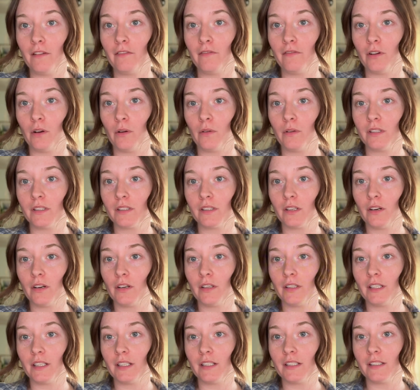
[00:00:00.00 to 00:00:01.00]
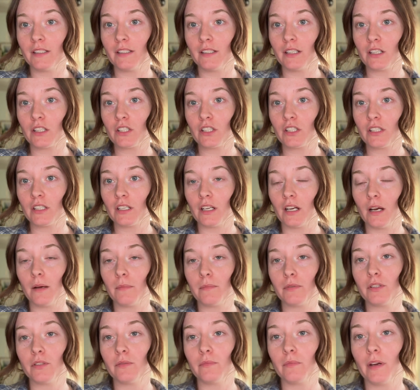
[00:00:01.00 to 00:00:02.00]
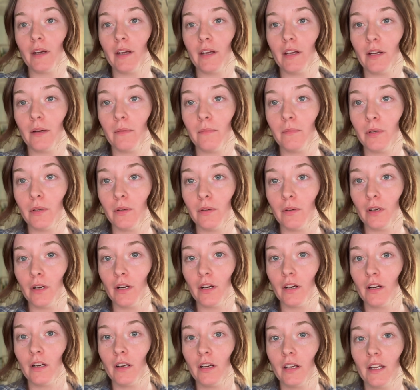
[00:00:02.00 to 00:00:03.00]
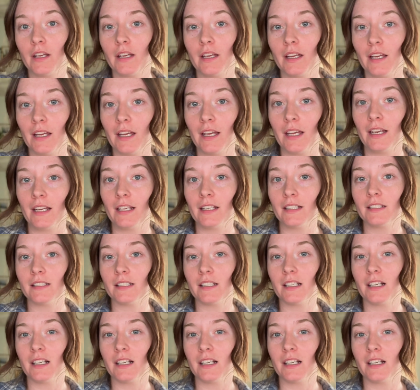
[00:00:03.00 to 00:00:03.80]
phone is currently suction cupped to my computer, and it's